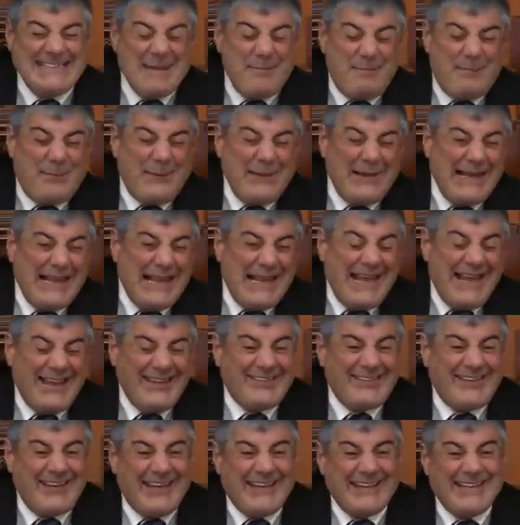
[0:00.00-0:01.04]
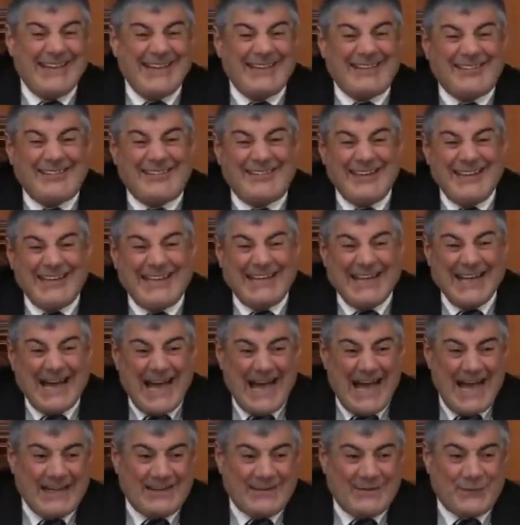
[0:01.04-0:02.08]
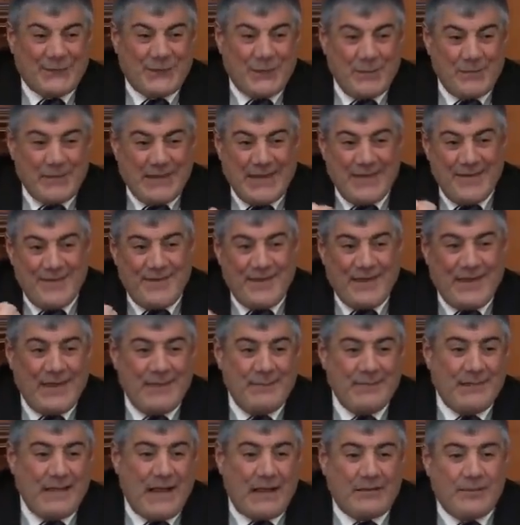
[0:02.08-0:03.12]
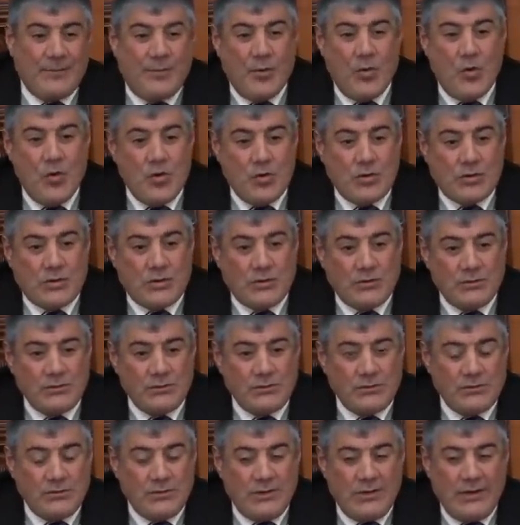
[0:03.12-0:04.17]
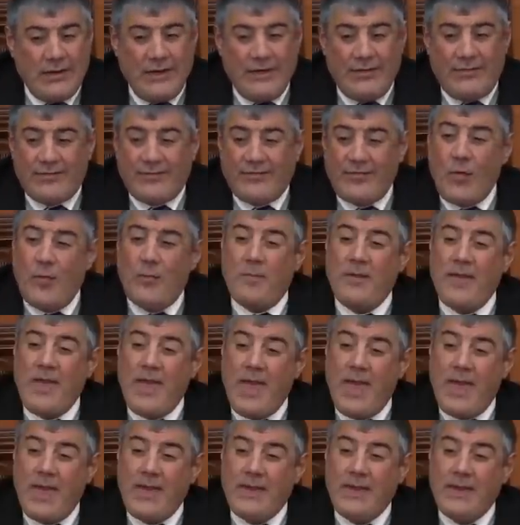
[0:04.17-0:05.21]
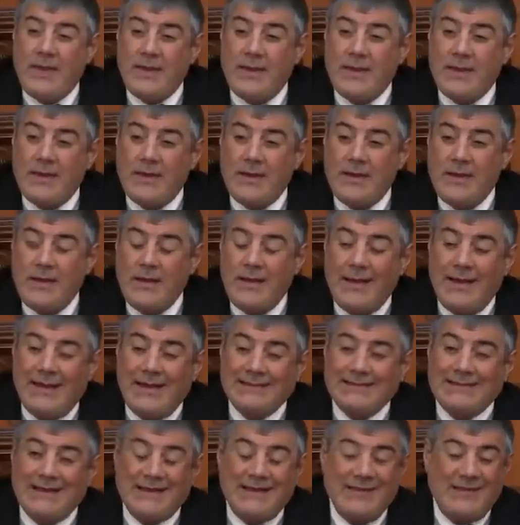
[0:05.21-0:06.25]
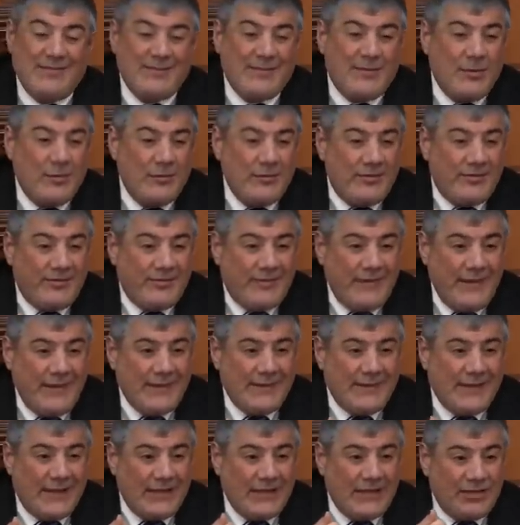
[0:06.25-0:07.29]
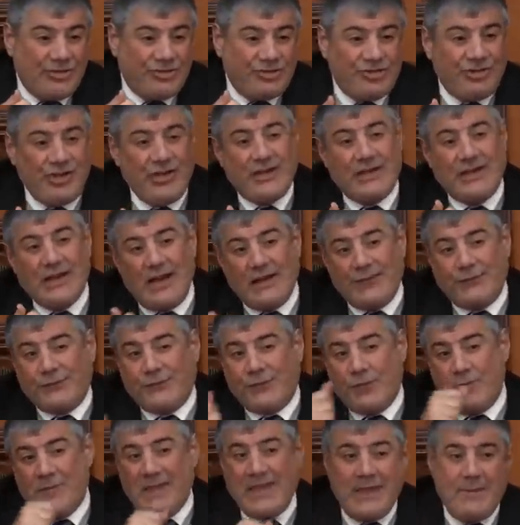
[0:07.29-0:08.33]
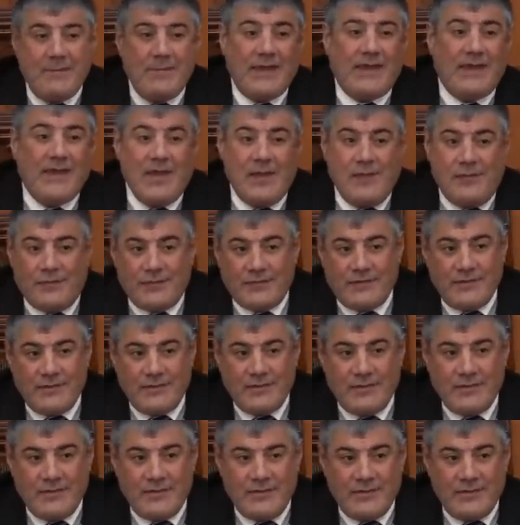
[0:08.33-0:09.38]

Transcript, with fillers: The pleasure that she got from giving him that book is so big that it's considered that she got from him a gift.